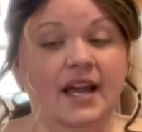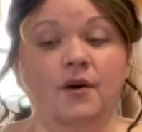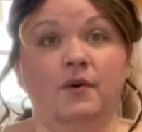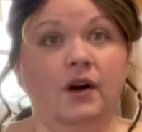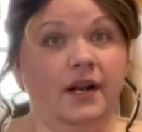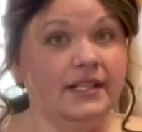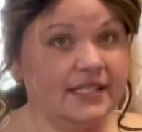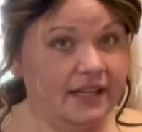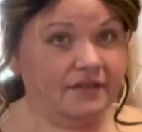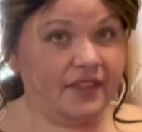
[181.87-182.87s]
We're going to
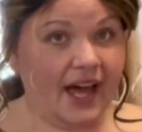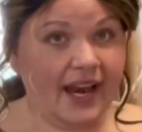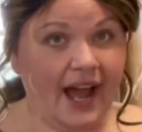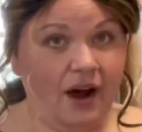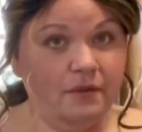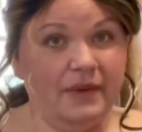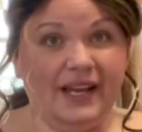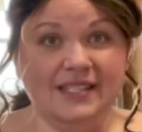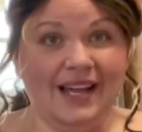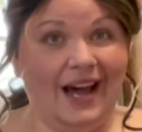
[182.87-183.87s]
sift that out
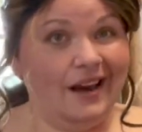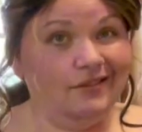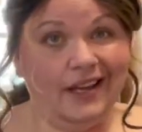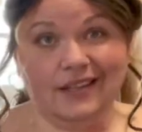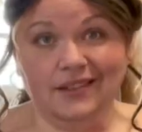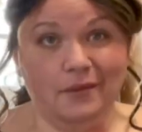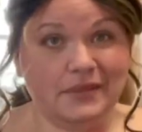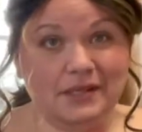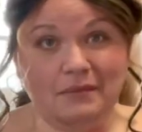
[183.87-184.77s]
because I don't like lumps in